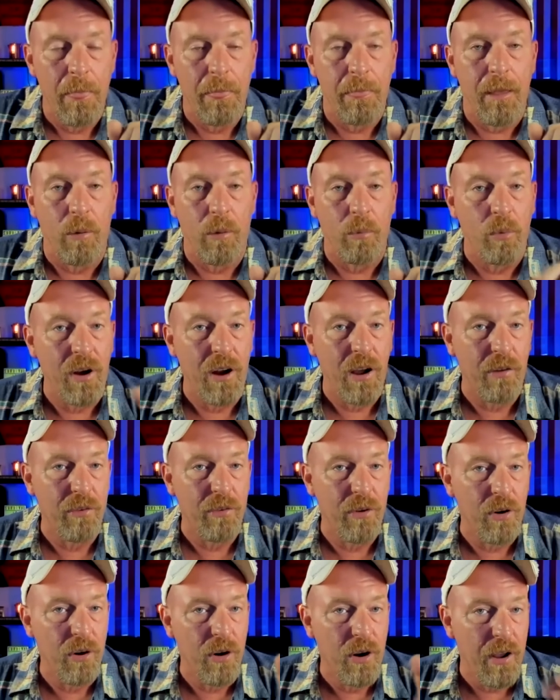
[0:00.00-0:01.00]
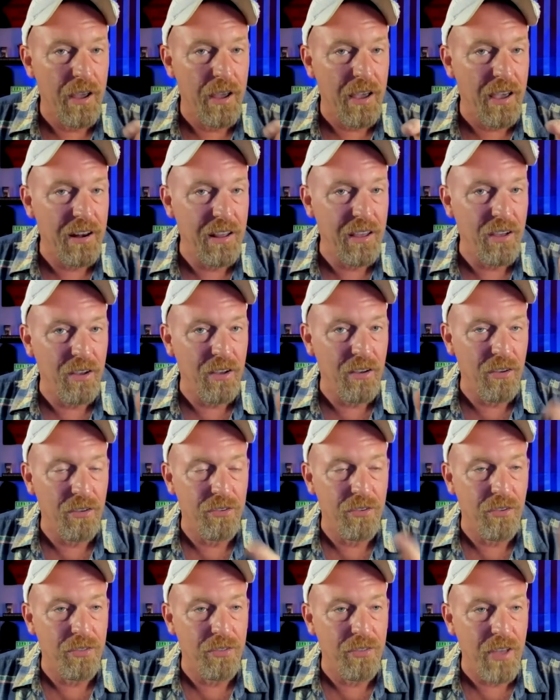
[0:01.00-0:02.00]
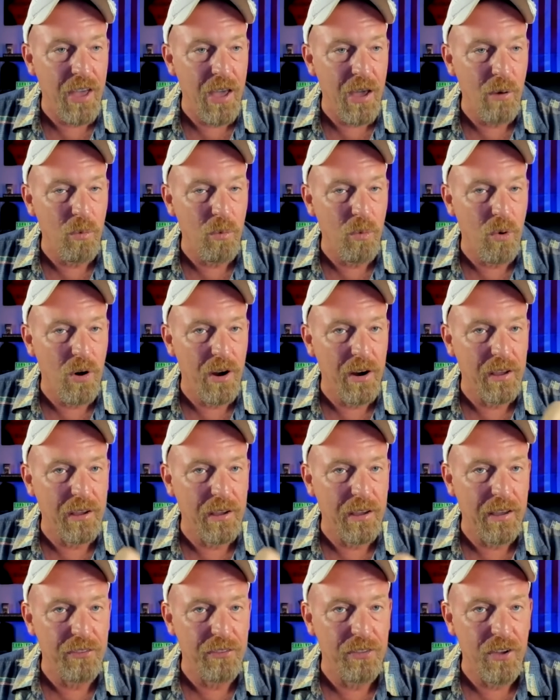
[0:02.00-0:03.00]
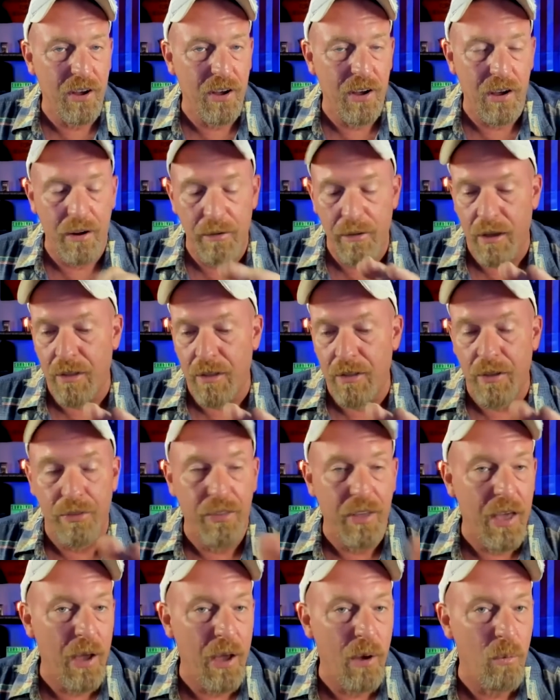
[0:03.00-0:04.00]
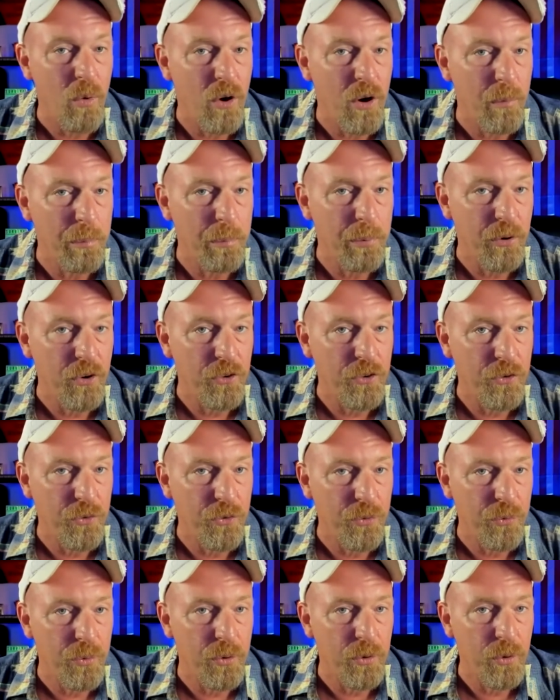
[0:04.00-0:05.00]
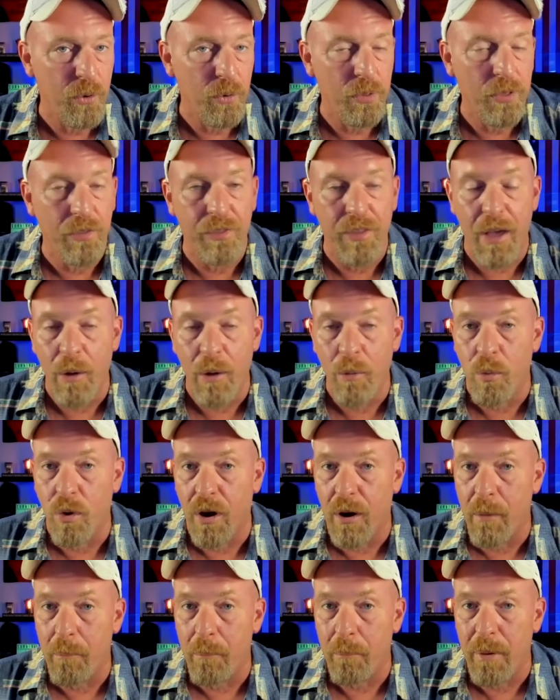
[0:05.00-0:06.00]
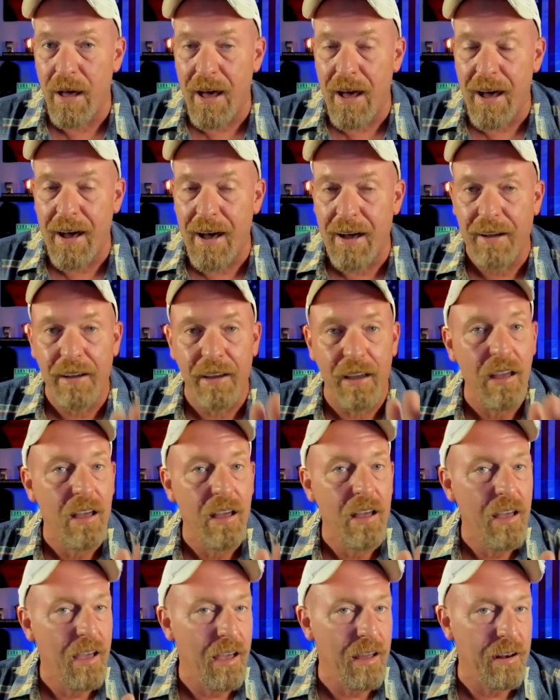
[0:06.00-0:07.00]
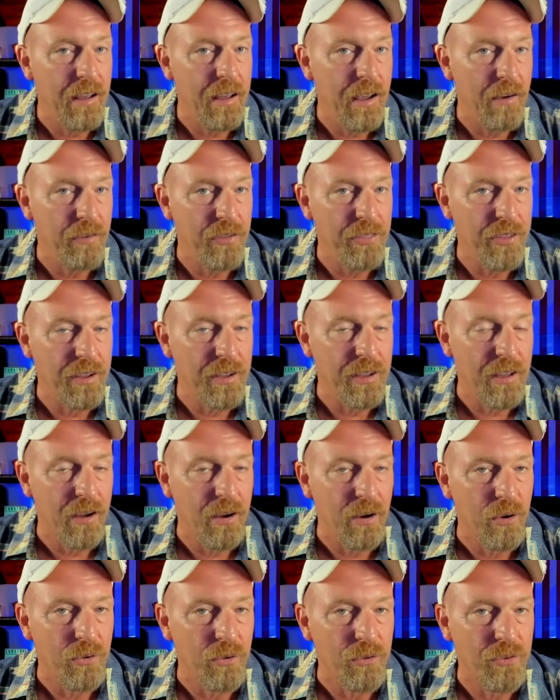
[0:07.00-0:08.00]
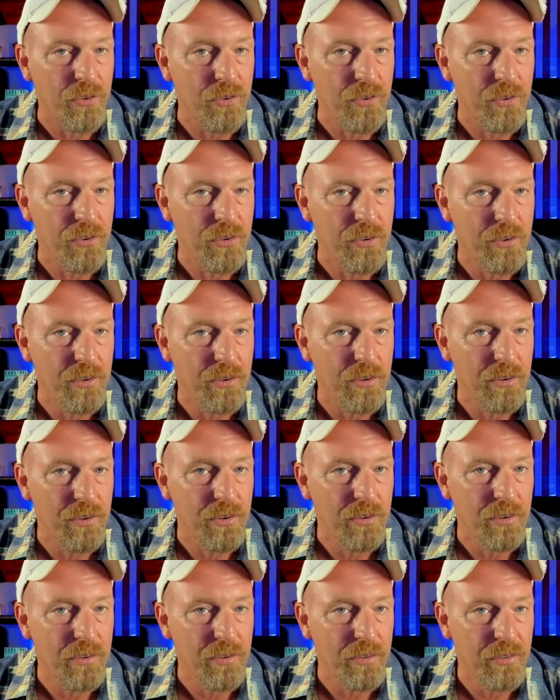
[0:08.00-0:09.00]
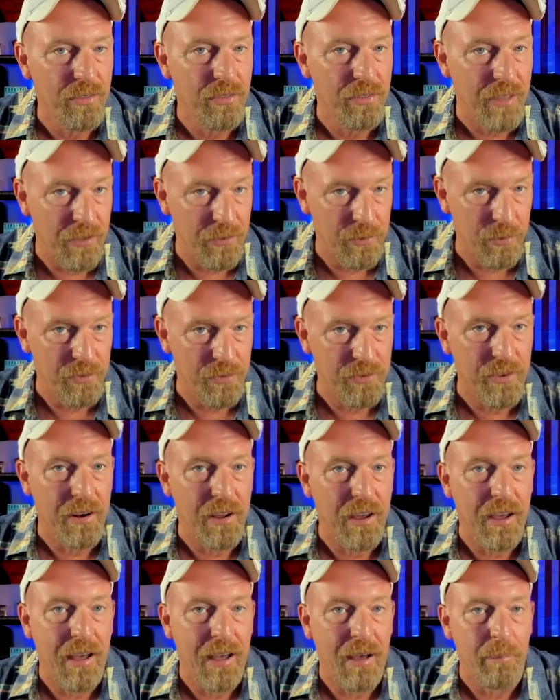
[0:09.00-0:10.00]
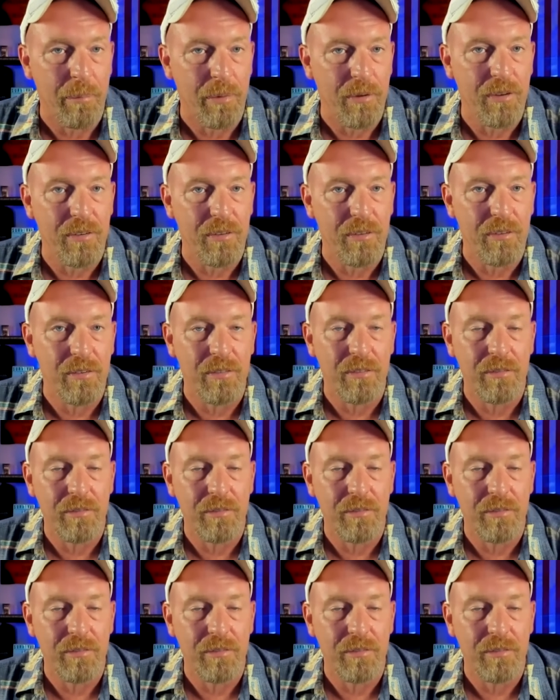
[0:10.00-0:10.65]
that whatever it is that they want to get done and that they want to push through, that they want to back and everything else, that's what's going to happen.